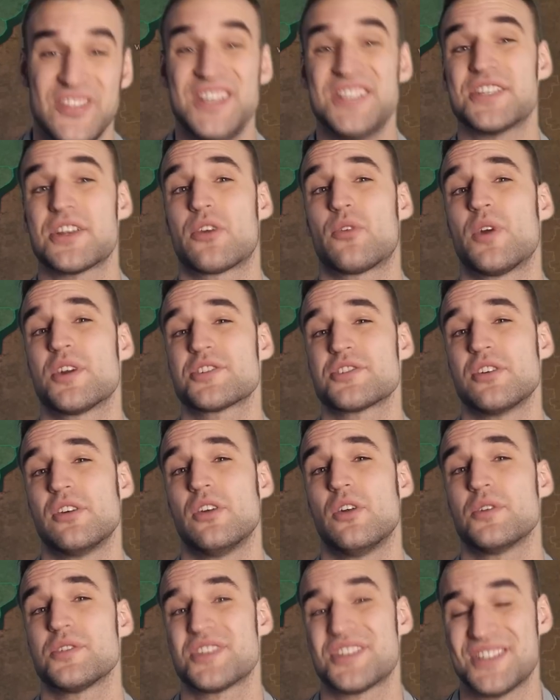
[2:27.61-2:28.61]
These are Russian
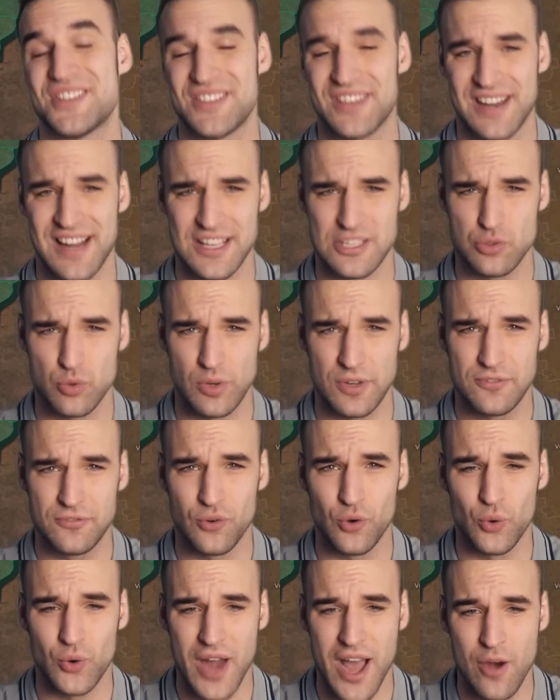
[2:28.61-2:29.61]
losses in the last
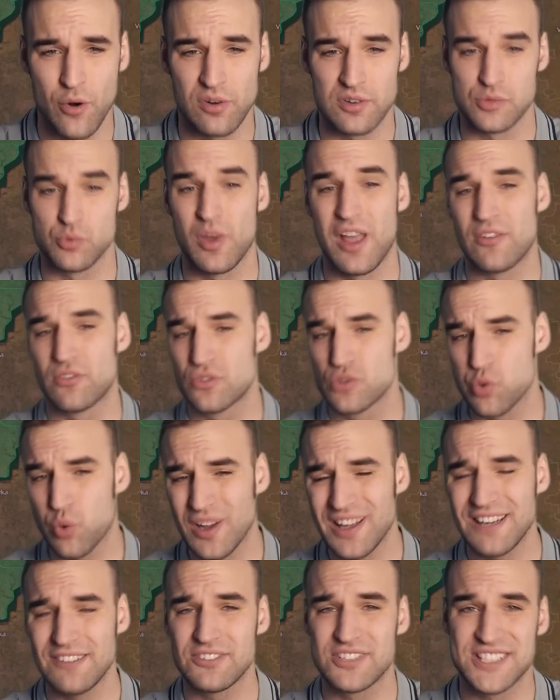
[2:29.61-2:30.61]
24 hours. We have
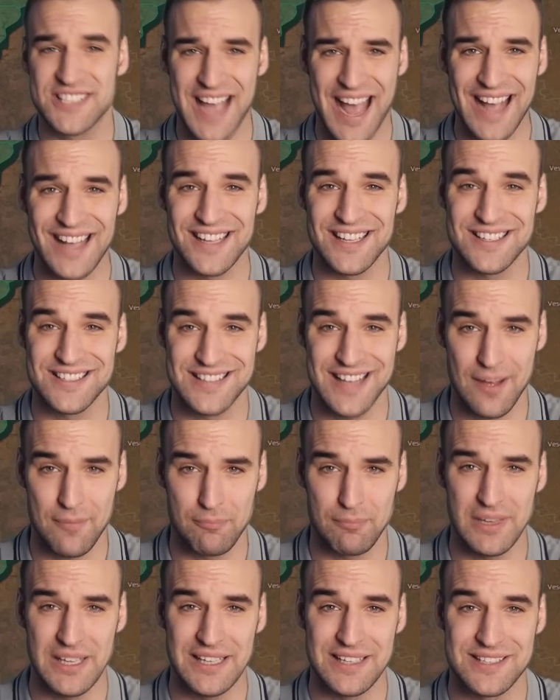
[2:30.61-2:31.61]
12 tanks.
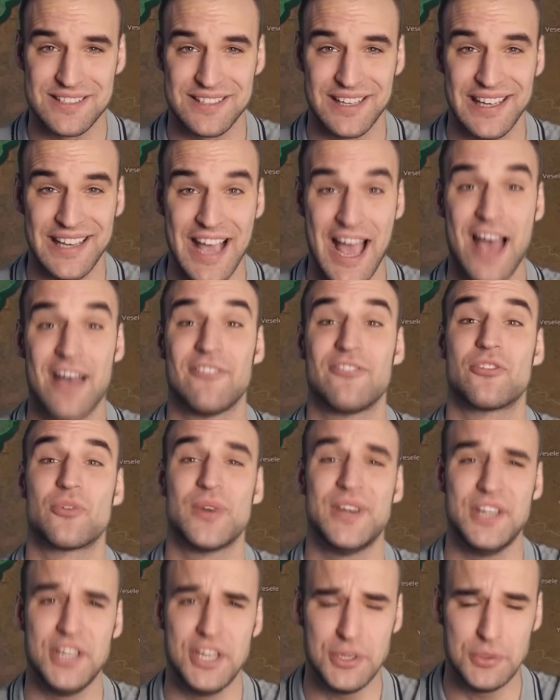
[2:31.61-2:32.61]
That means they have
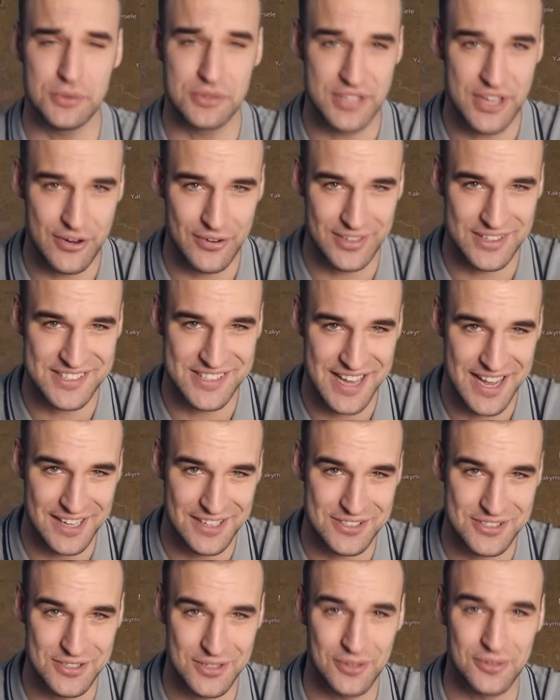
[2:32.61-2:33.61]
renewed their
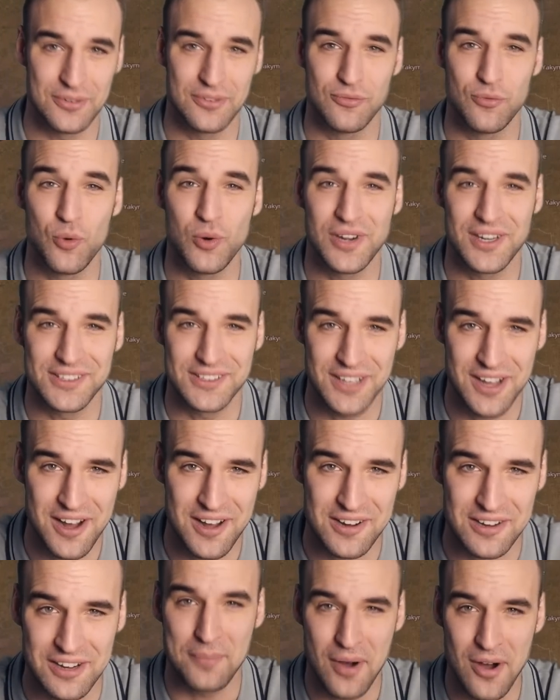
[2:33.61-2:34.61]
attacks on
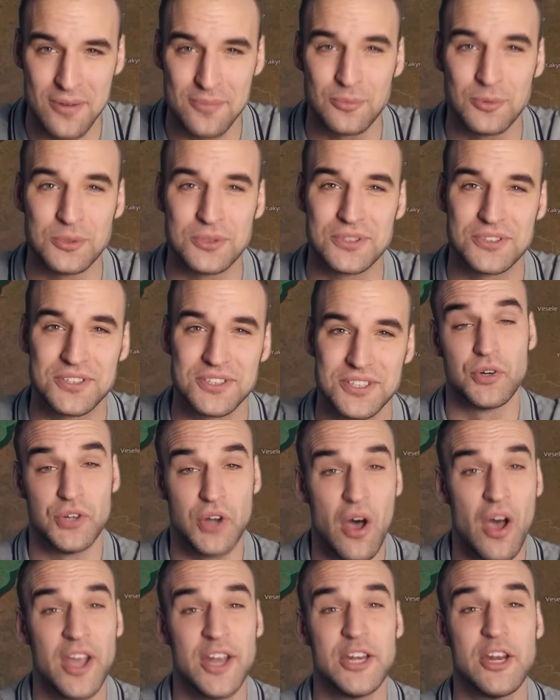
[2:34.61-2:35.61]
Vugledar, Bakhmut,
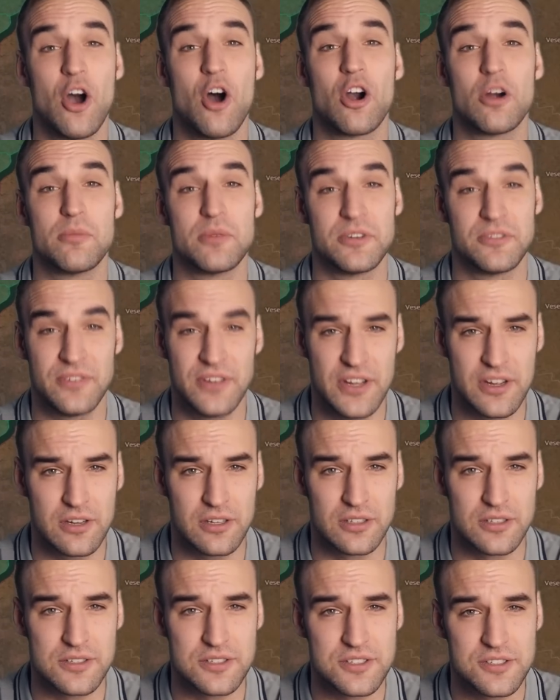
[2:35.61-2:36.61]
9 armored
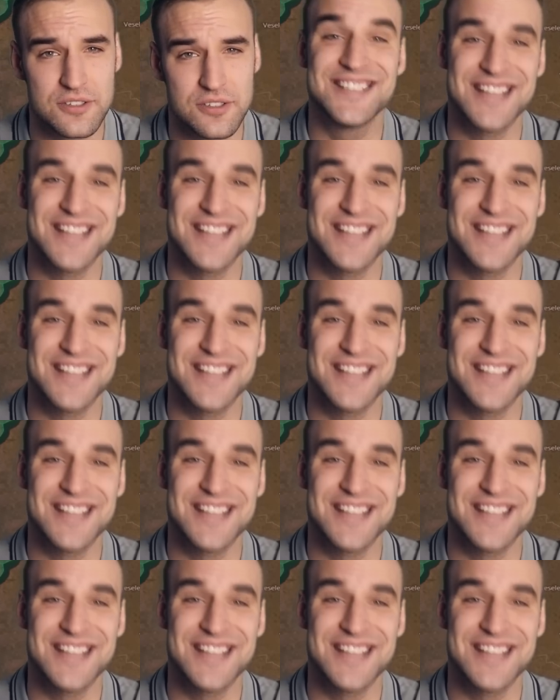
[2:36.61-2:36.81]
vehicles,